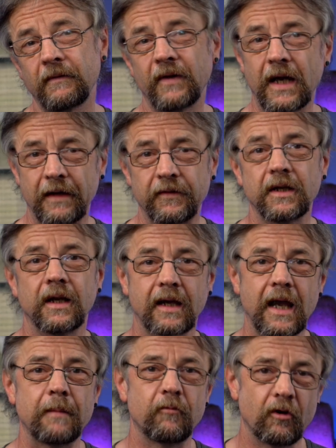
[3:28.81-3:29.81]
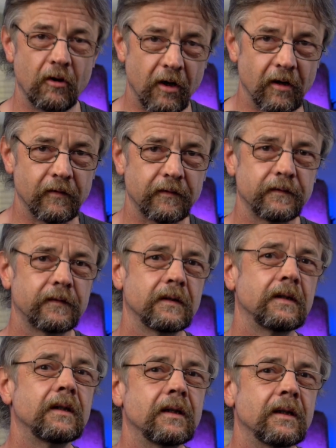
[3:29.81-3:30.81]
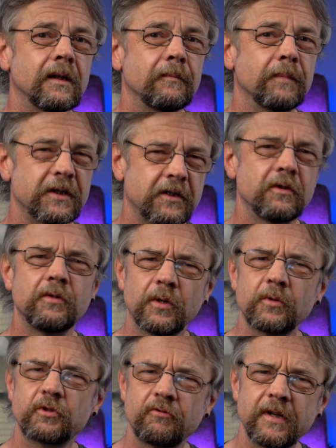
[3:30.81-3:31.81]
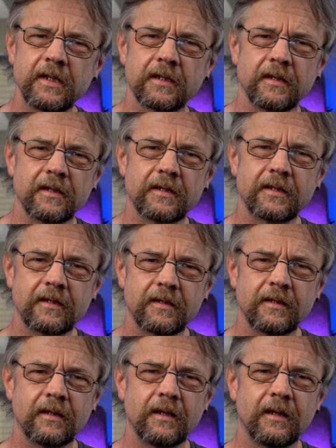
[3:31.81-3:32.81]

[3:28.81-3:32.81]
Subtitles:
for having your camera off. But do those reasons